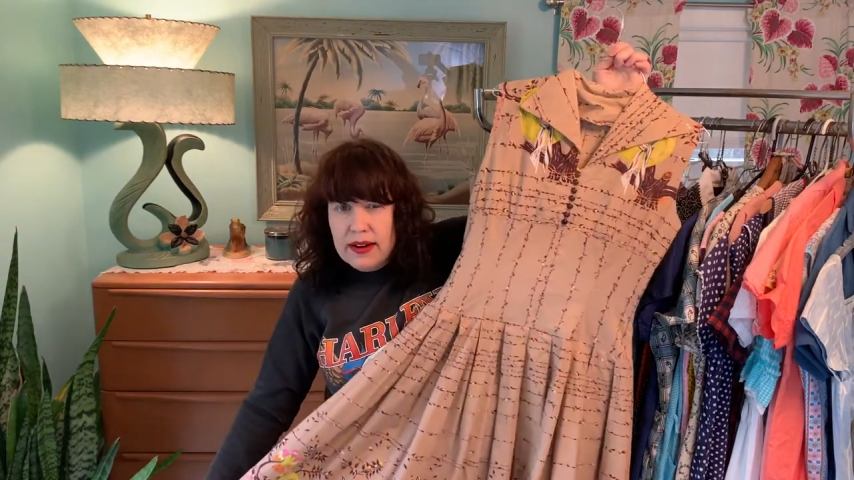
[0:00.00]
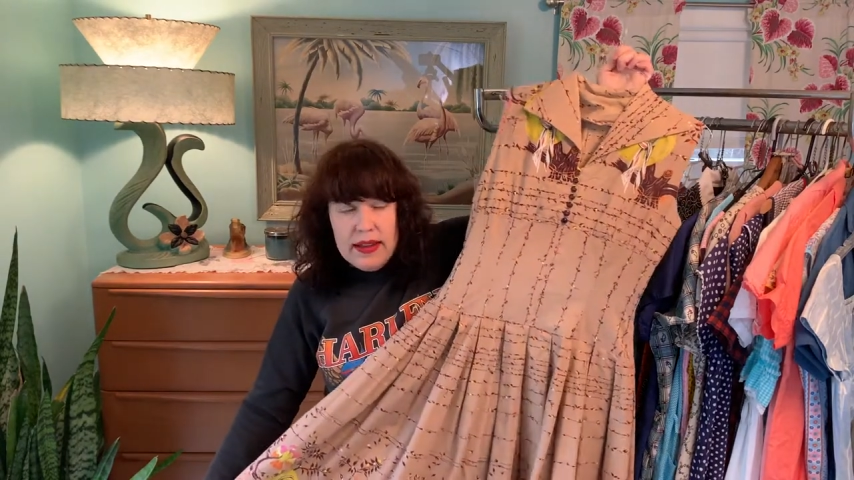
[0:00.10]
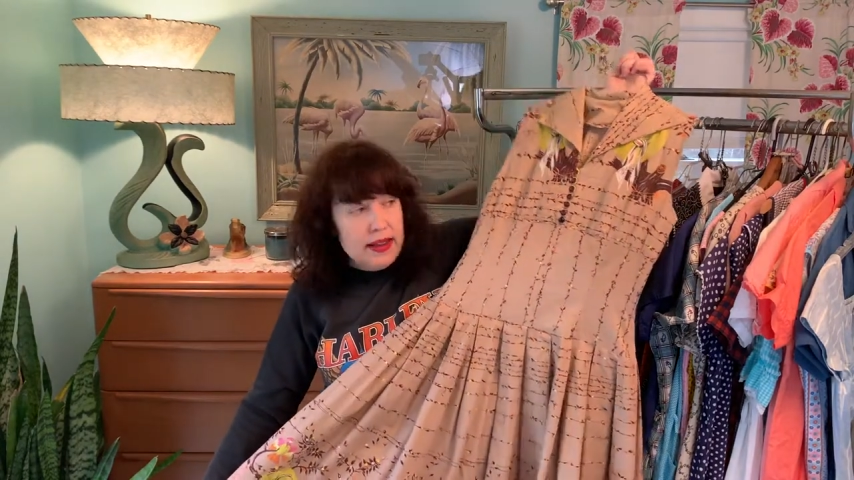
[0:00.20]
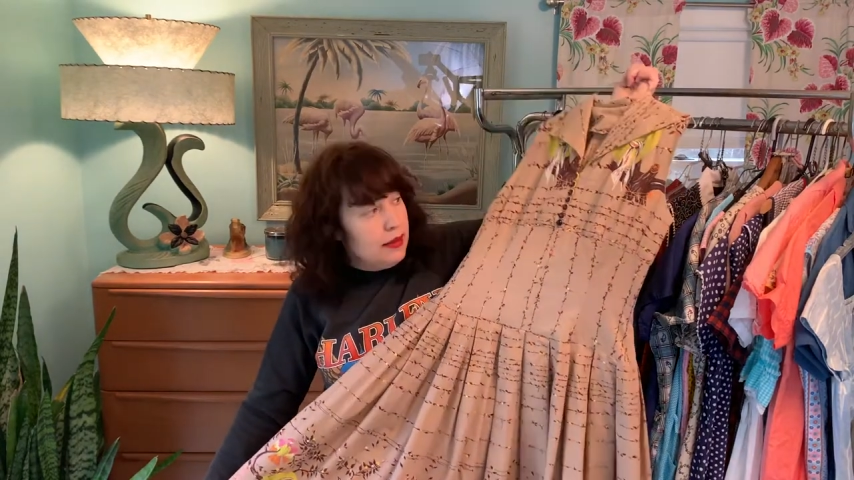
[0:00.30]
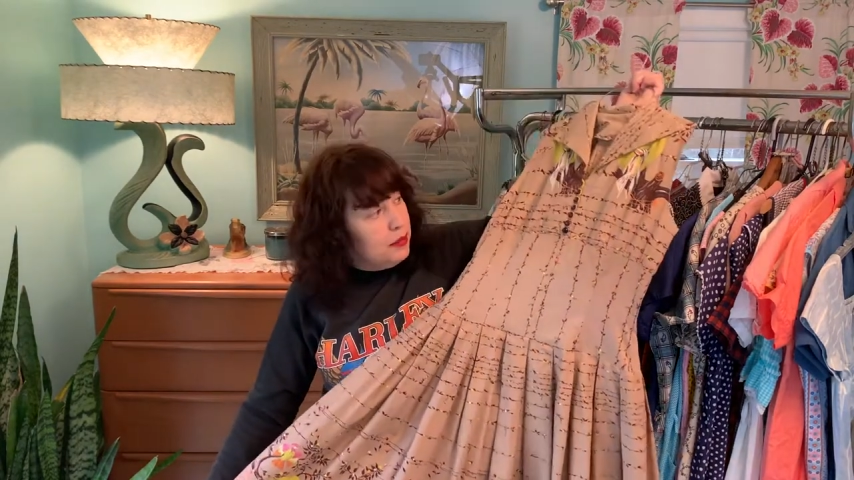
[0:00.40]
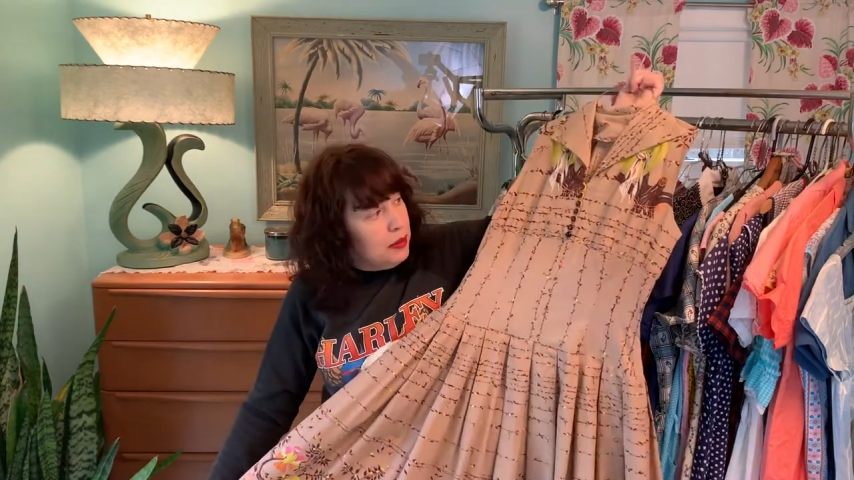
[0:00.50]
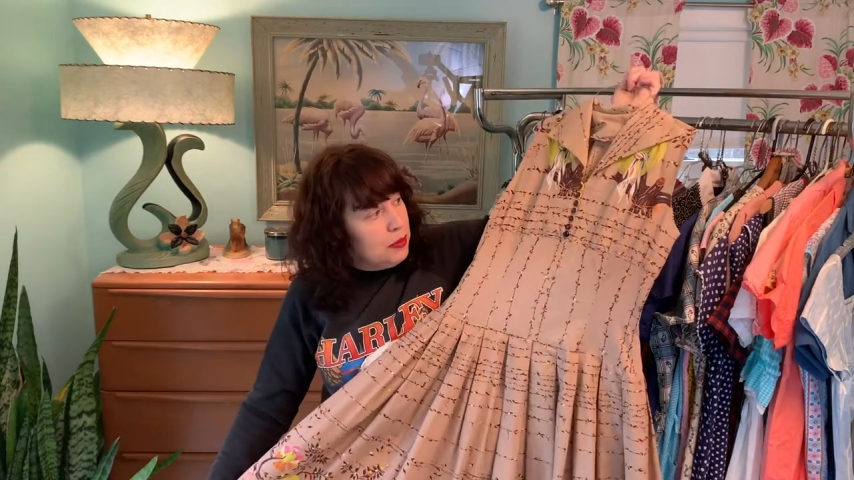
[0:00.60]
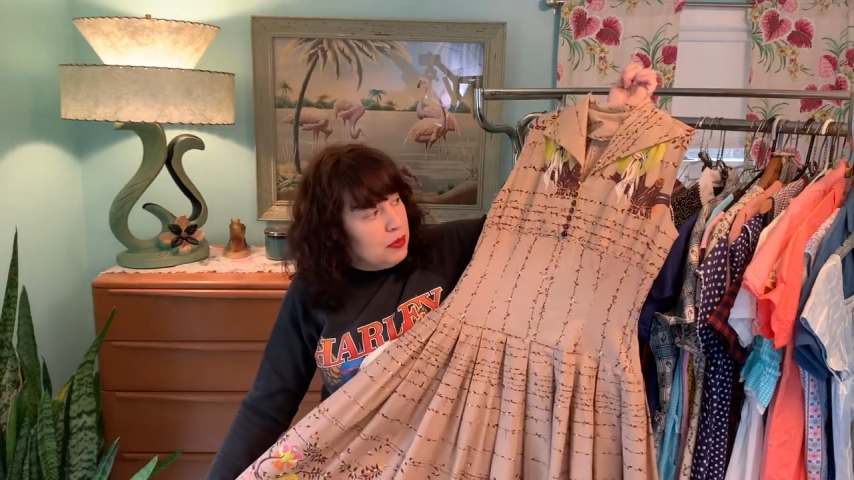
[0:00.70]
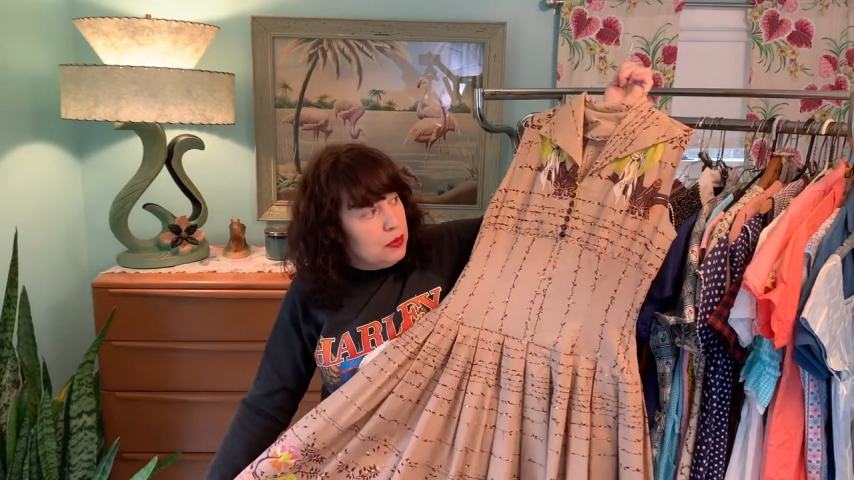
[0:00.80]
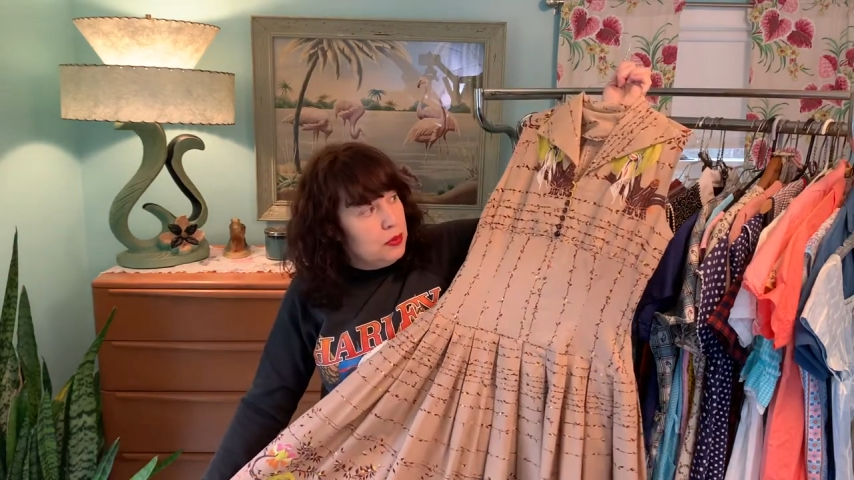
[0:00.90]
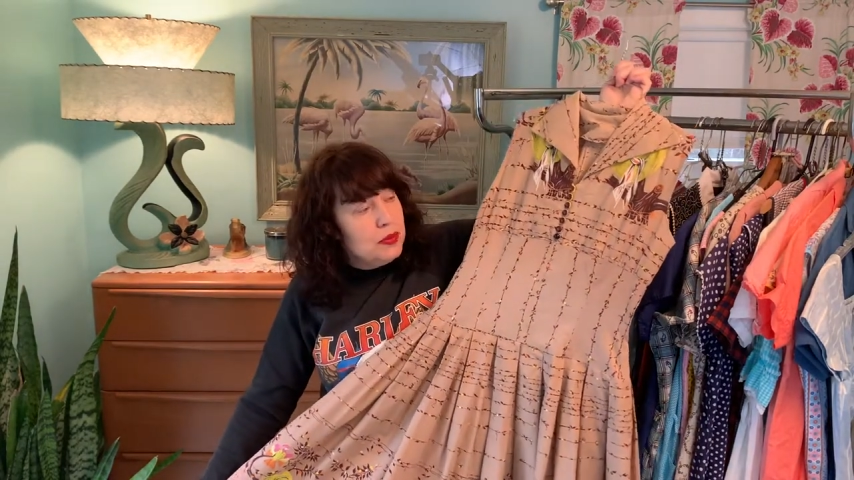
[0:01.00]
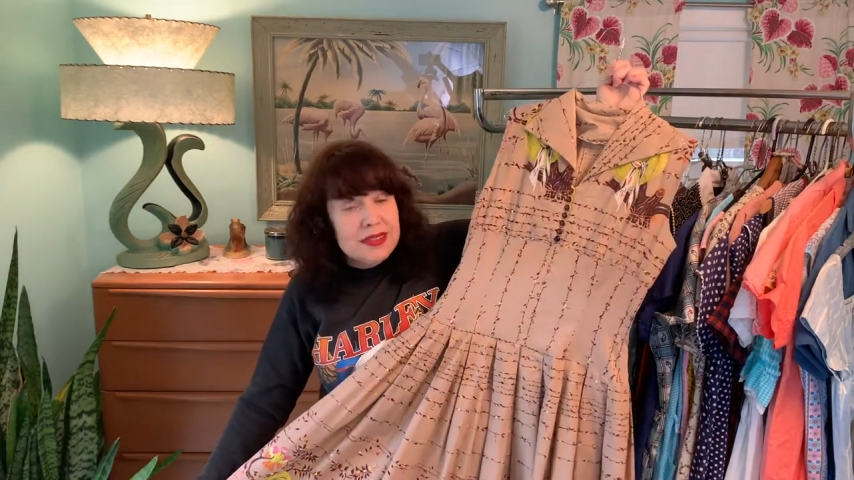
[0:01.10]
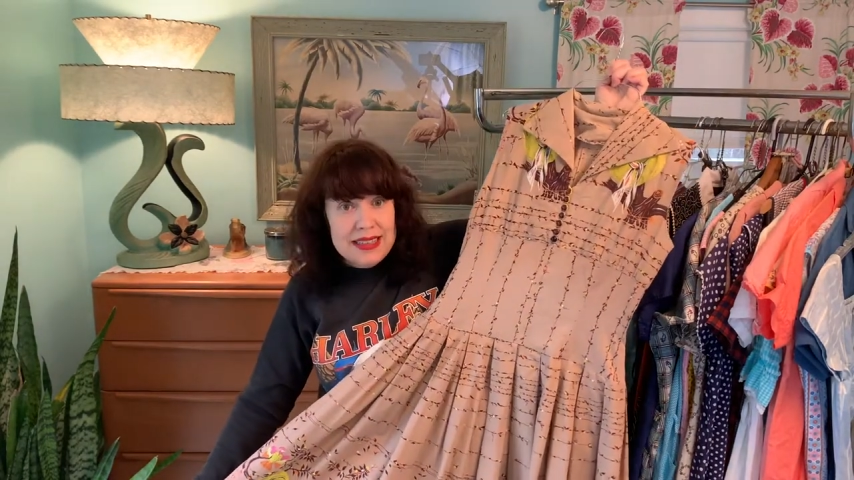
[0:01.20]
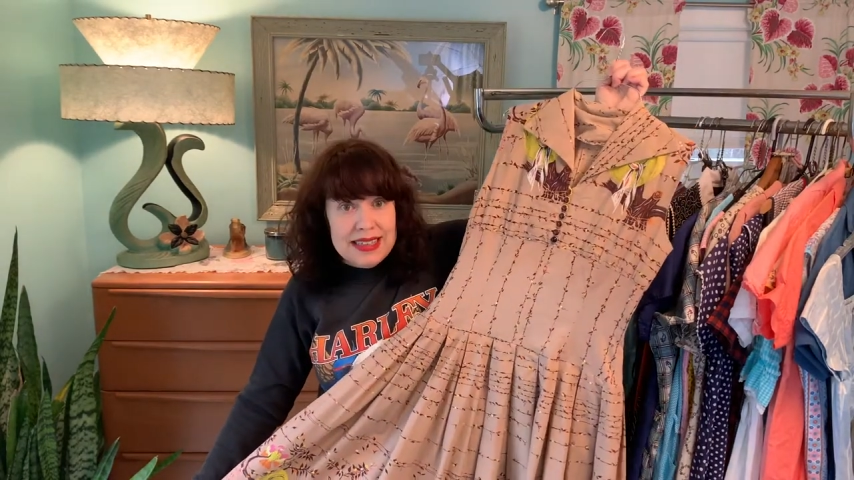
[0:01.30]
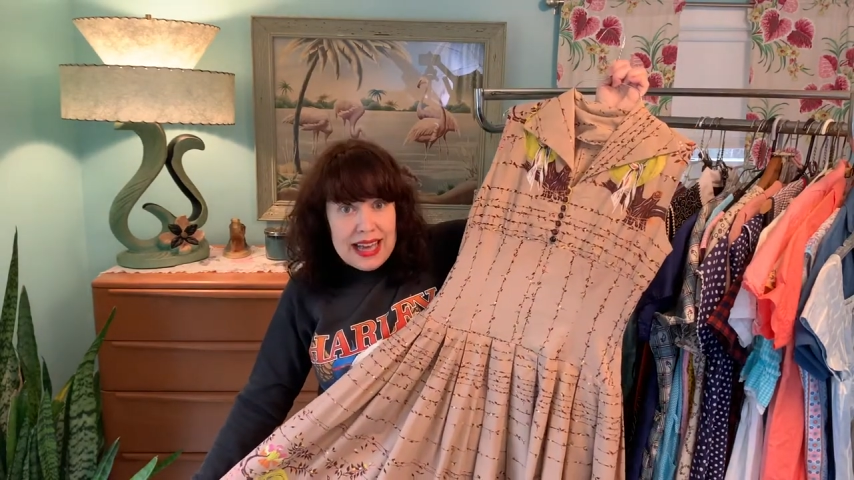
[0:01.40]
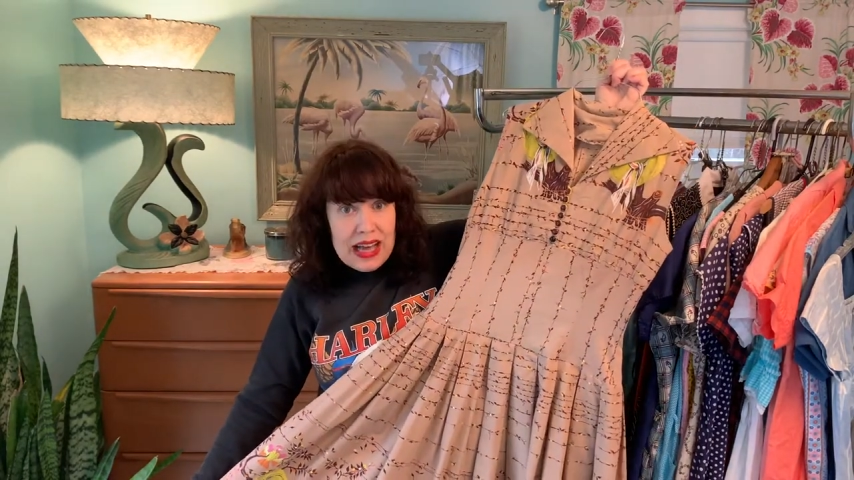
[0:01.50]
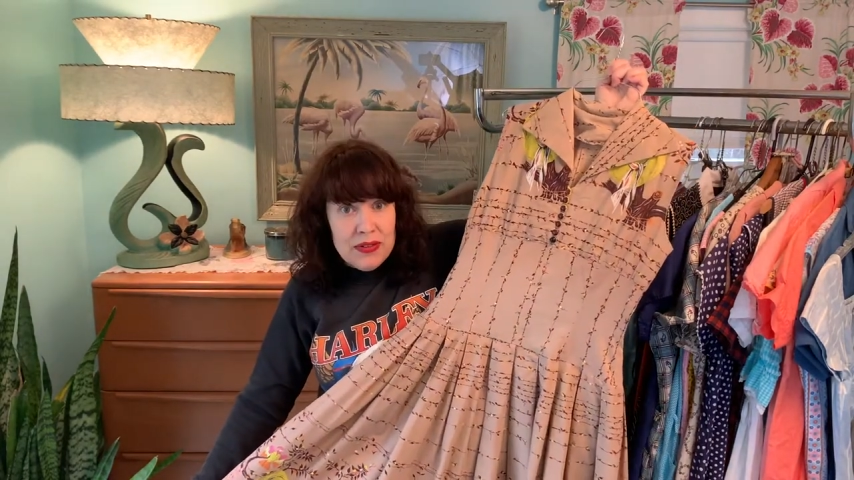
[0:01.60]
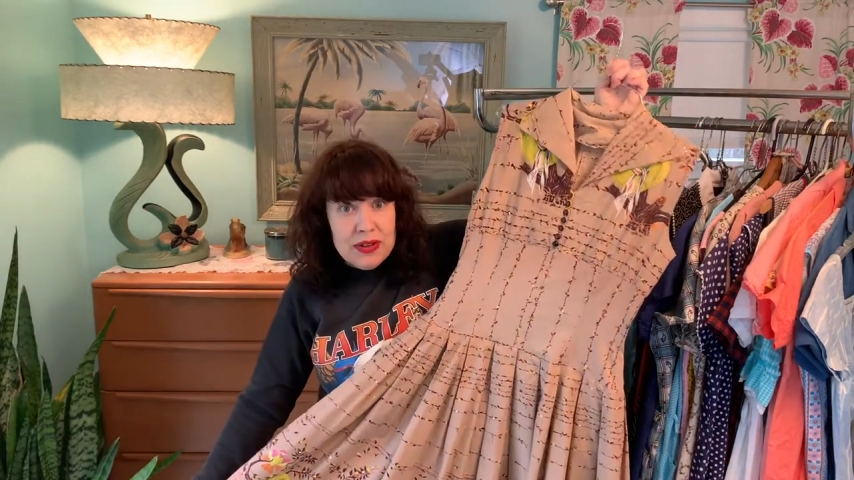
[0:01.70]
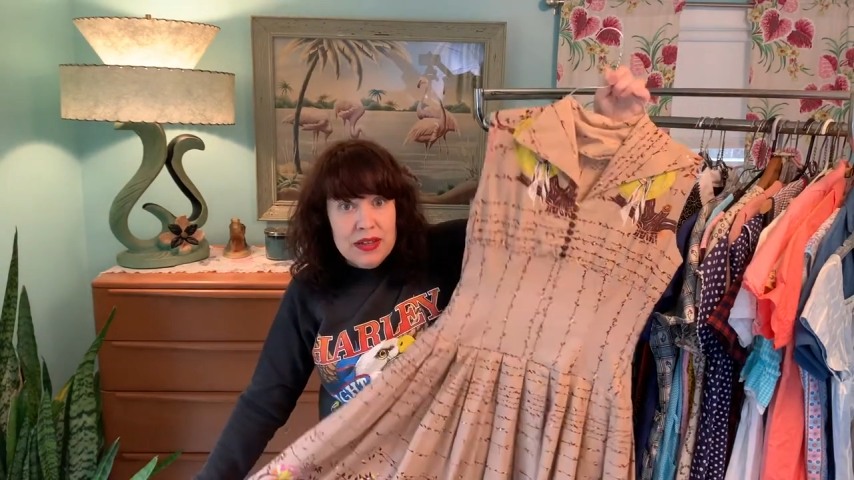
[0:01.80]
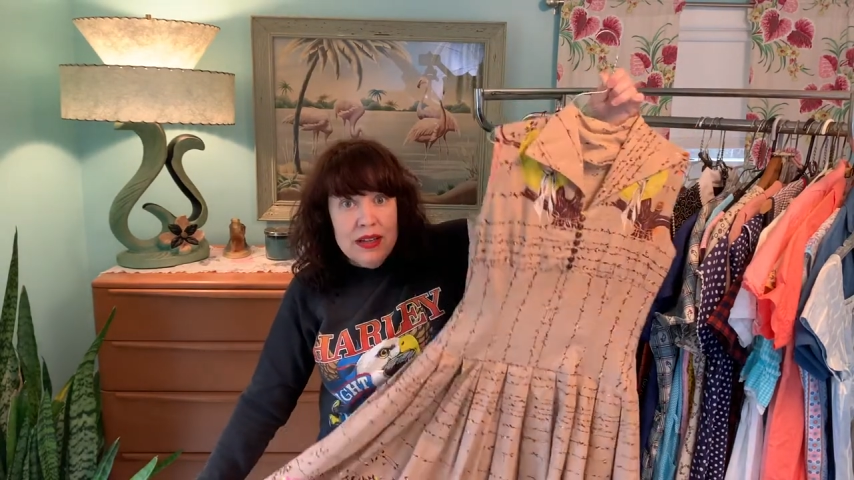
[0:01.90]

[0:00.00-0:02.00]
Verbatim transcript: and people do seek out.